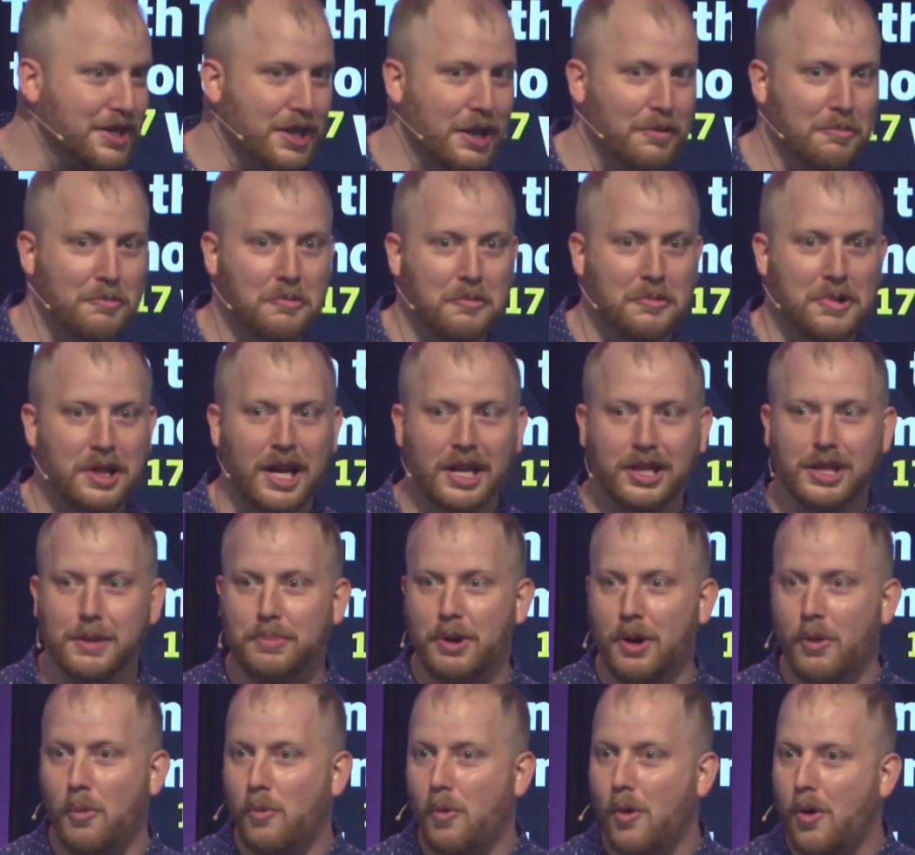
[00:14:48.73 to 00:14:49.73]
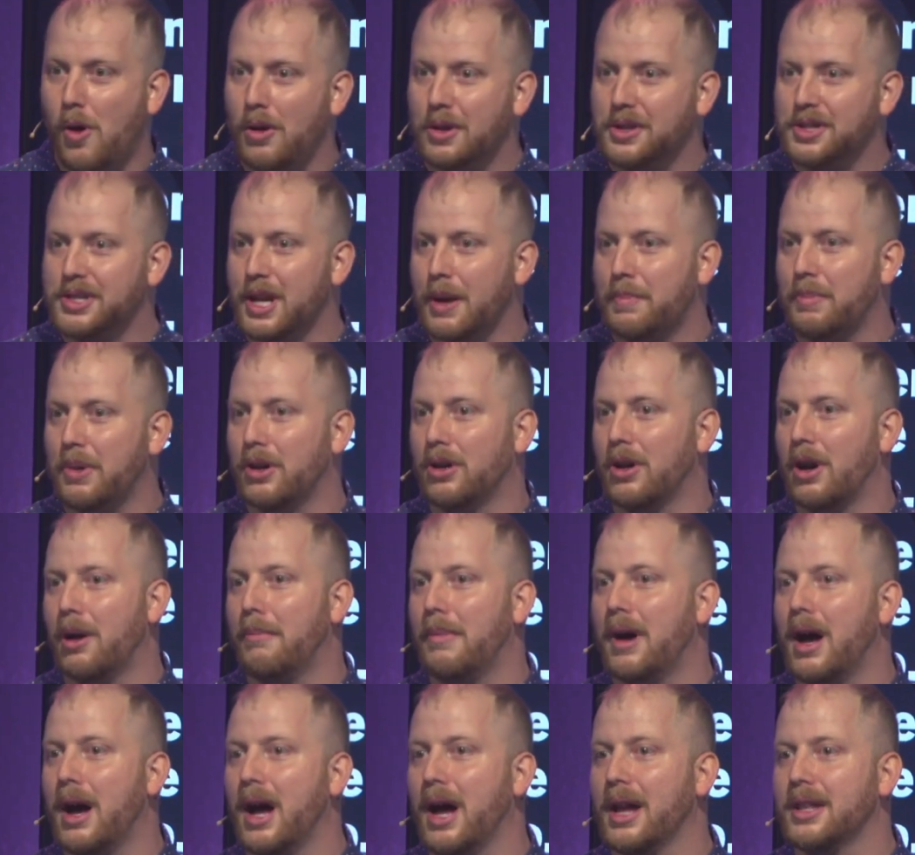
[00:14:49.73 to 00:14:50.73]
And we like to put walls up on our
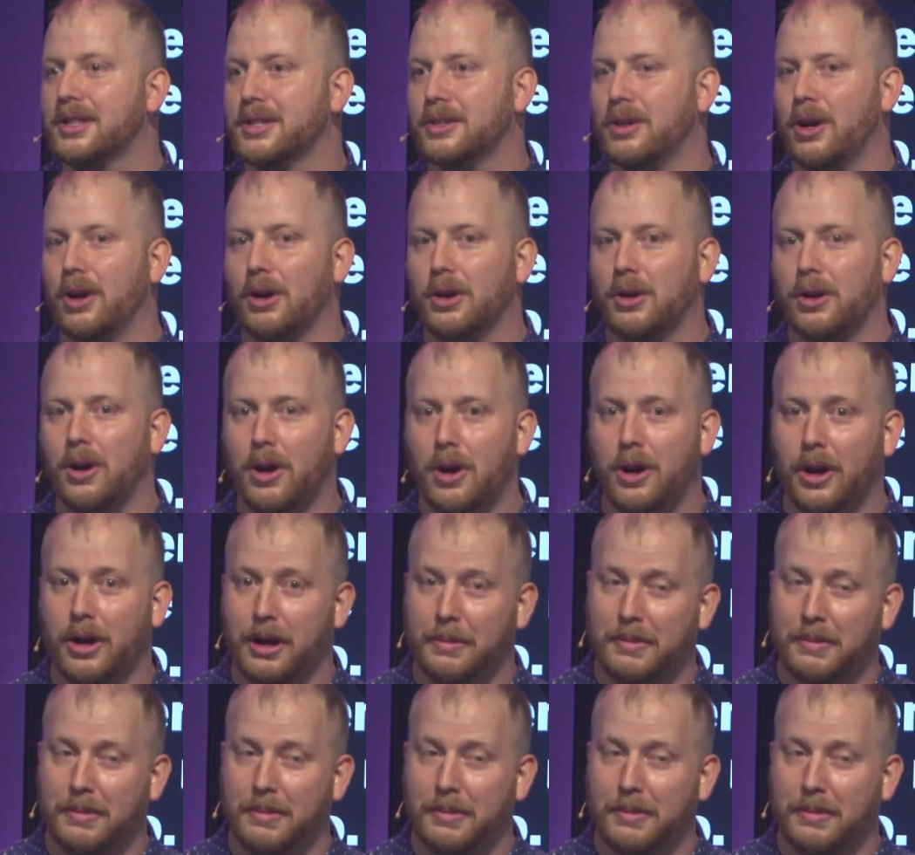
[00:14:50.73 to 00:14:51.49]
minds and our guard.